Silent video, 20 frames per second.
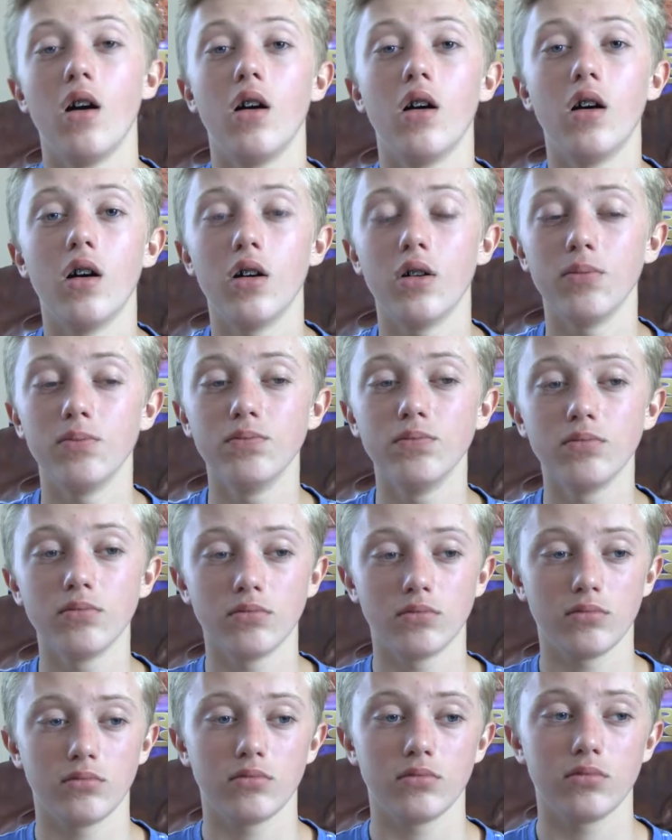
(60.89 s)

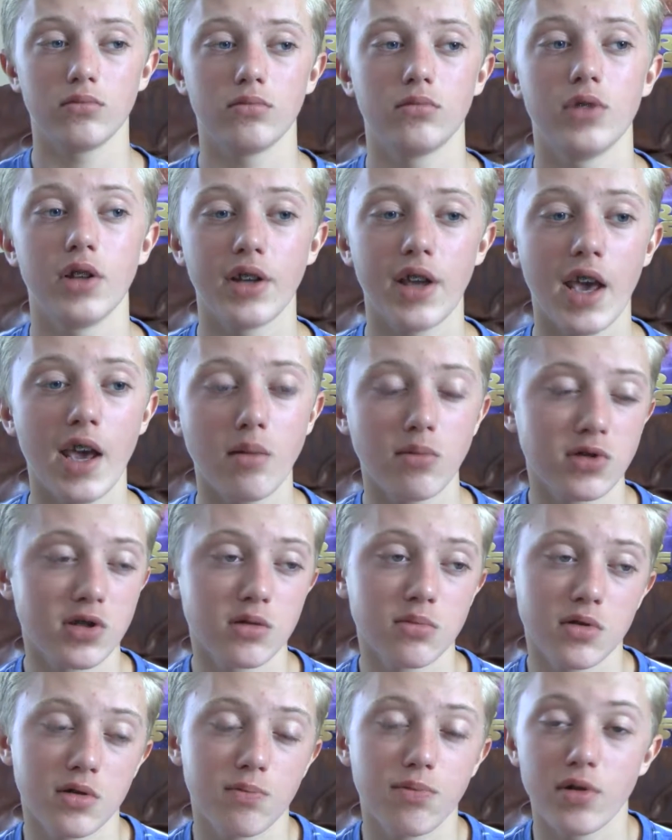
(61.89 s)
the game is
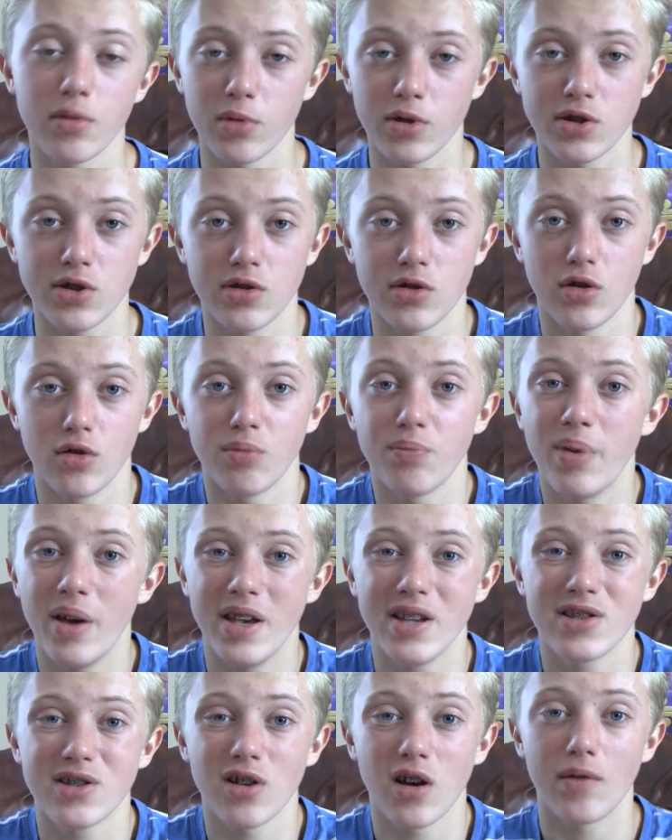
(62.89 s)
going to be pretty much,
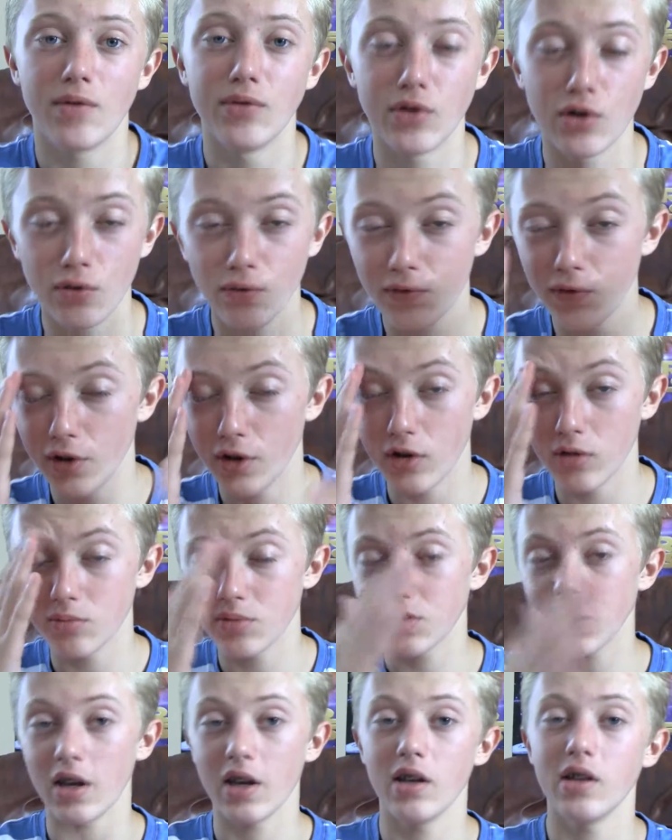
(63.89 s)
based off new
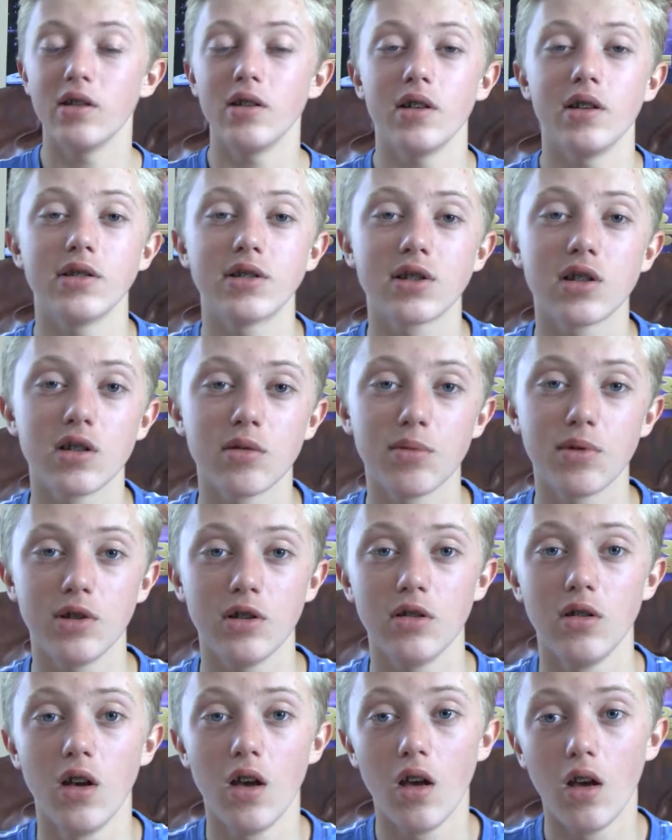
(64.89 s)
films, and it's going to
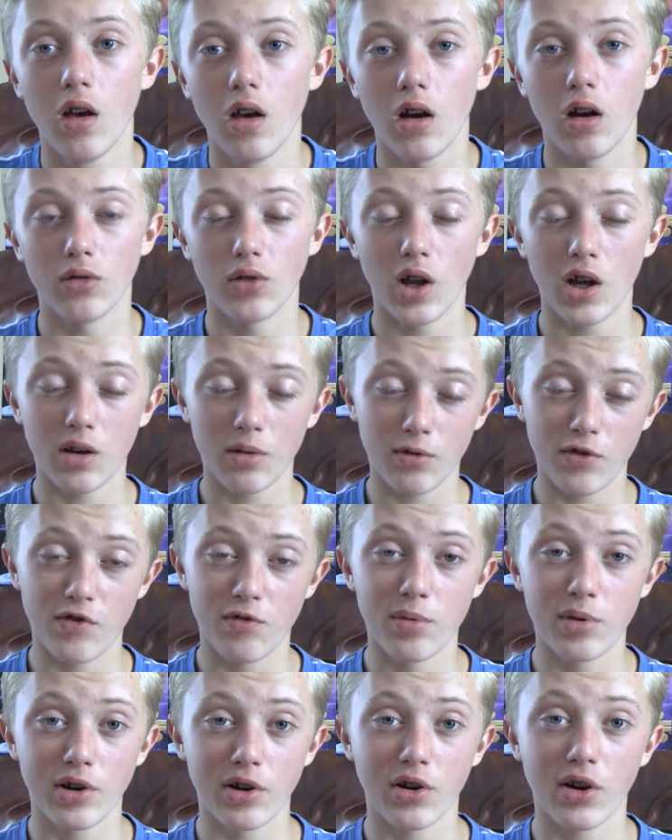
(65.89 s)
be a lot of
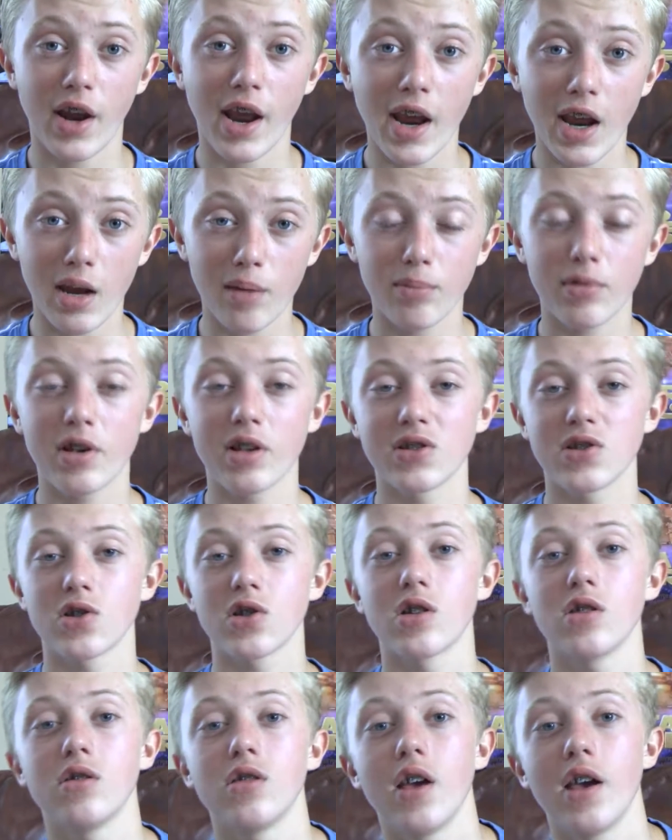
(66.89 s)
a bigger game because they're
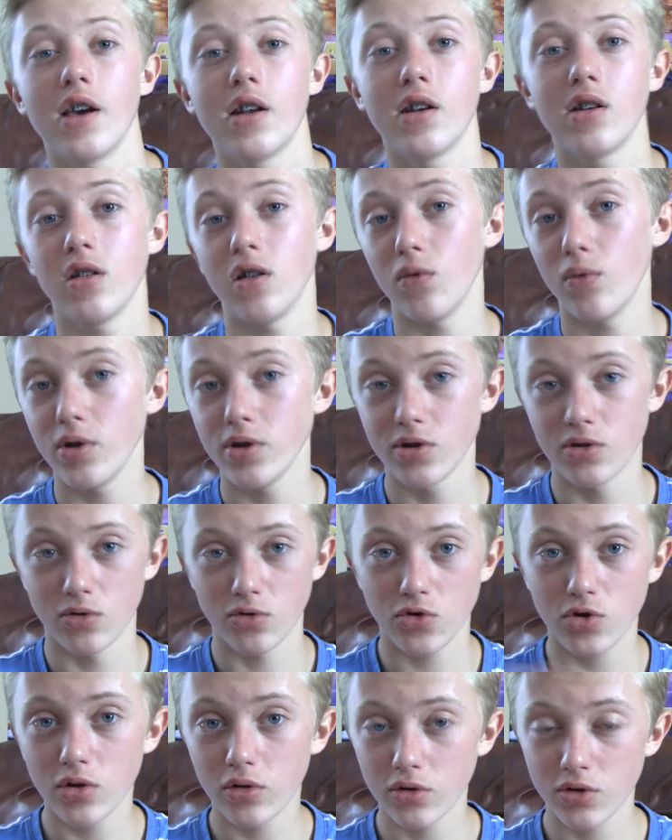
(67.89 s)
going to add in original
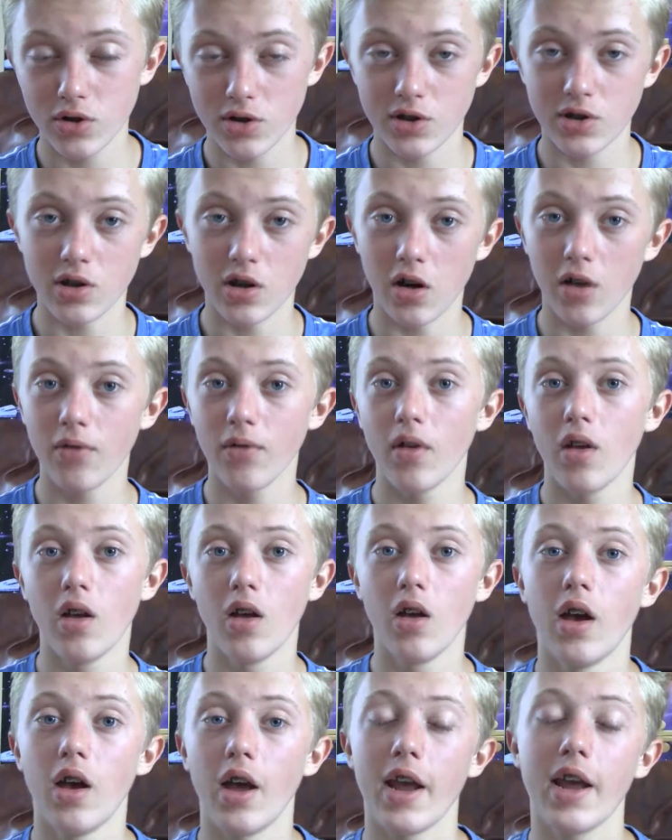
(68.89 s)
trilogy stuff
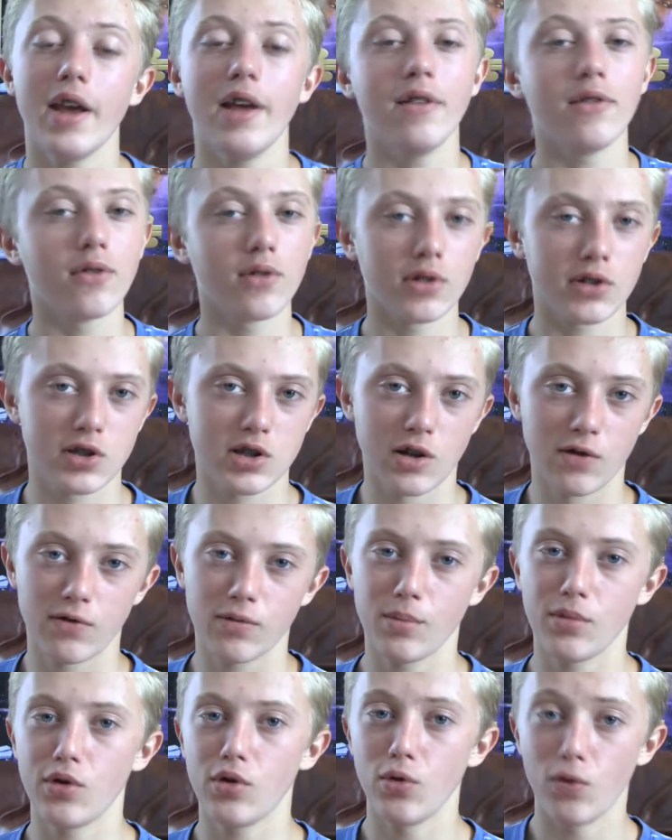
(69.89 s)
and stuff
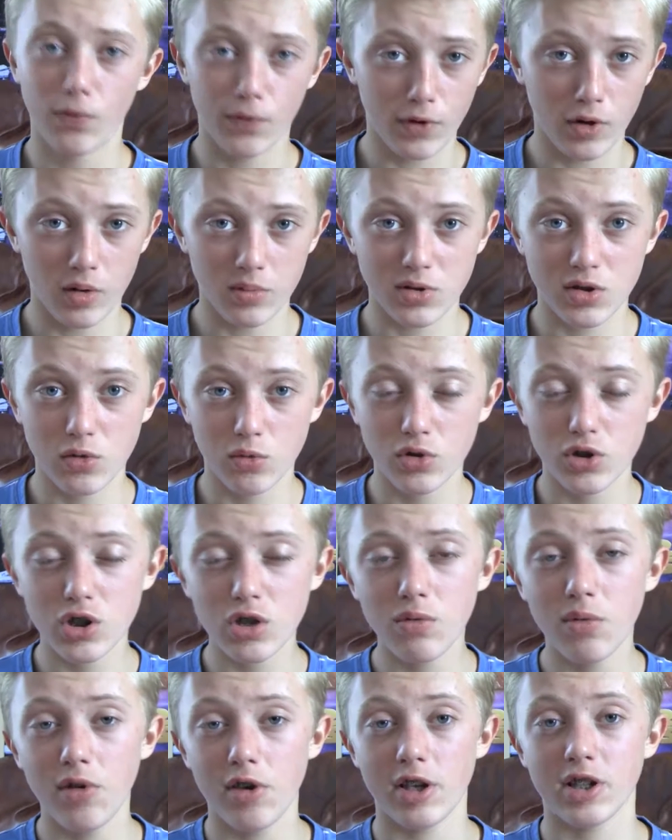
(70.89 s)
from the new film, so we
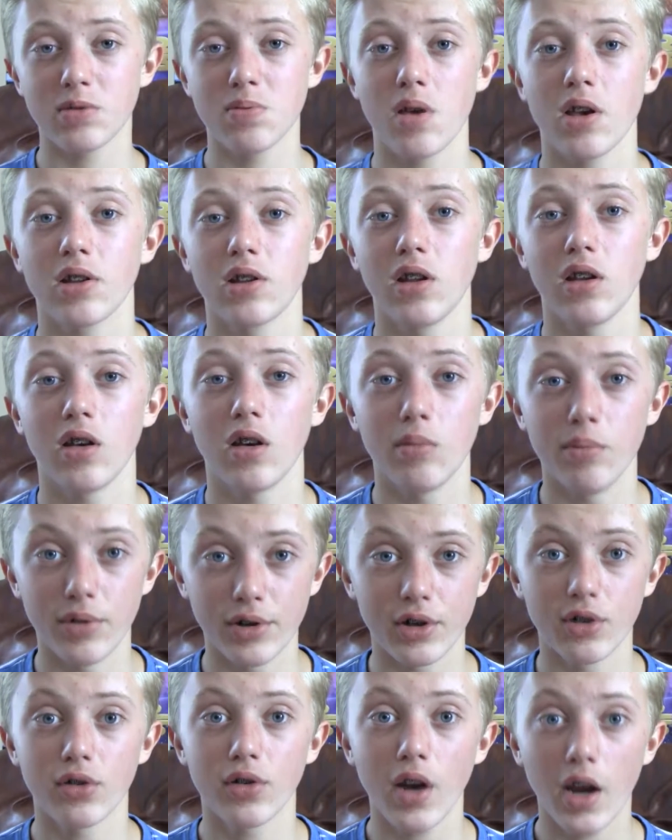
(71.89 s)
should be expecting a
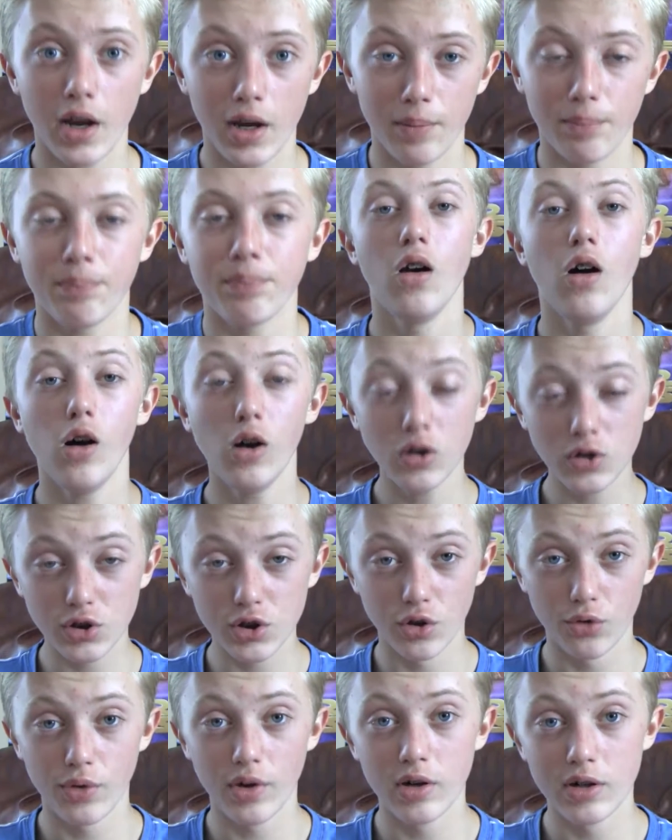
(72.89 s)
bigger game.
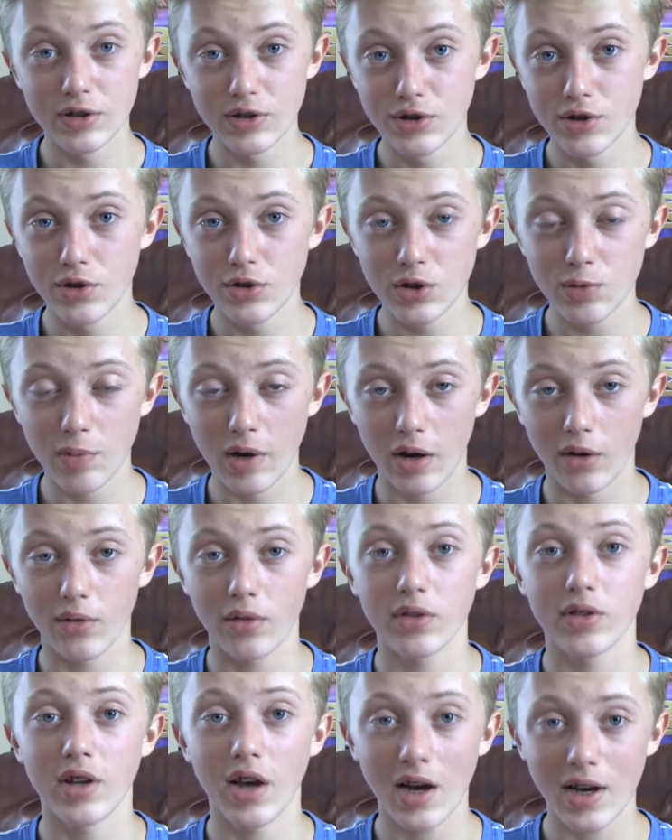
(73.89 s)
Also, there's news
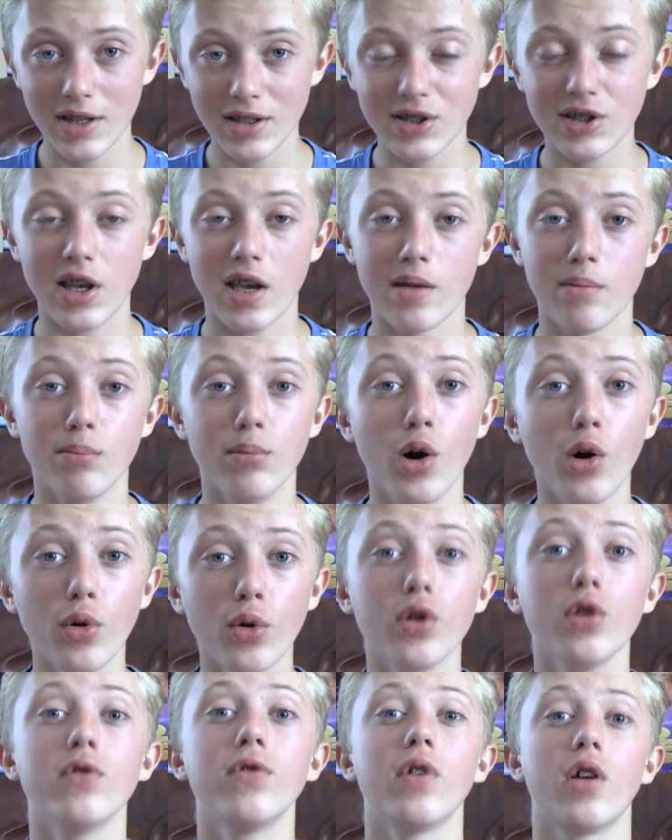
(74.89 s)
about DICE and
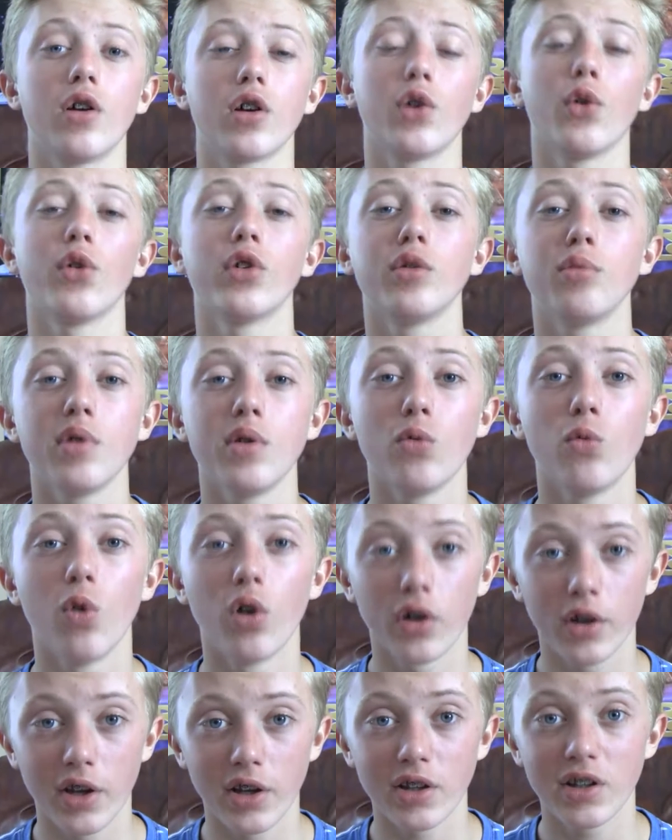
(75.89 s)
Motive are going to be
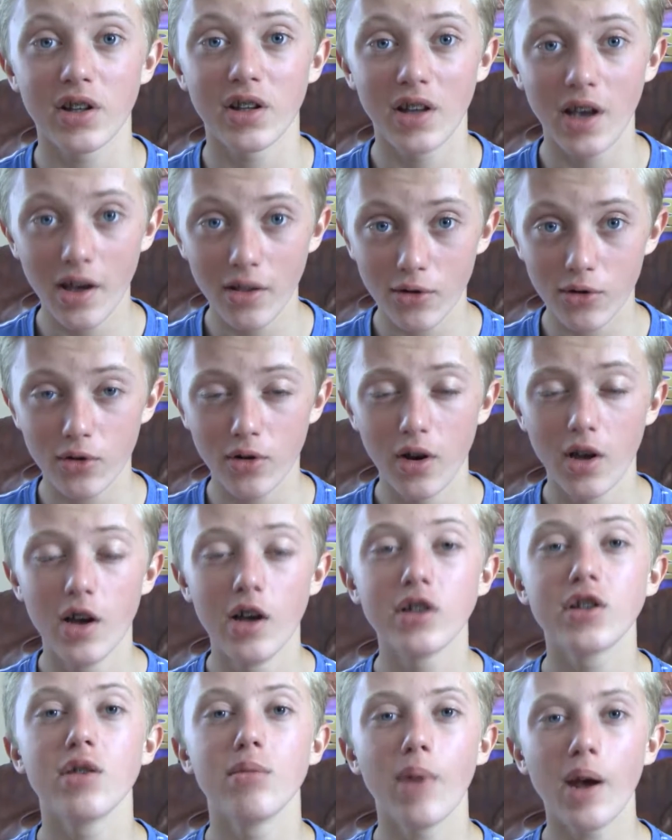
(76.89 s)
working together
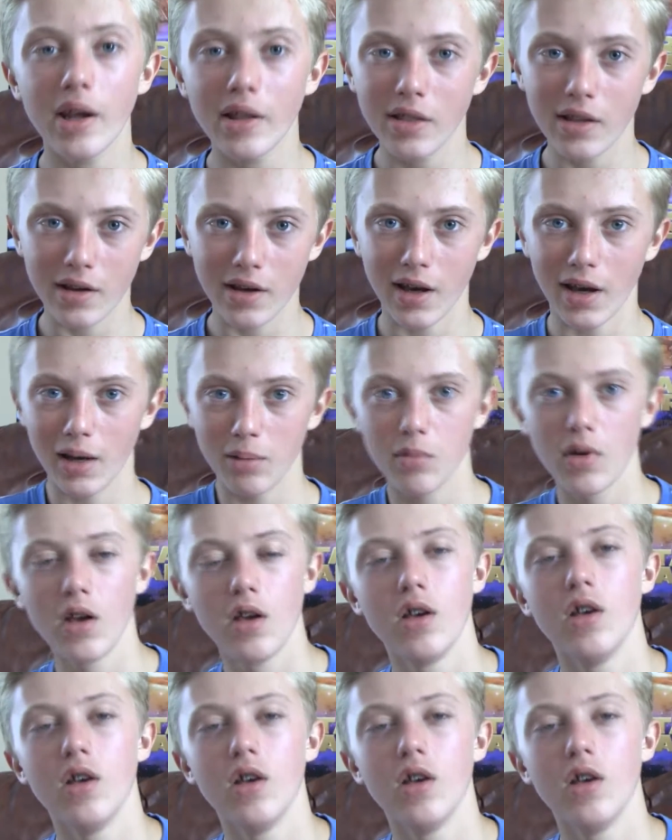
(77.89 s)
to make the game.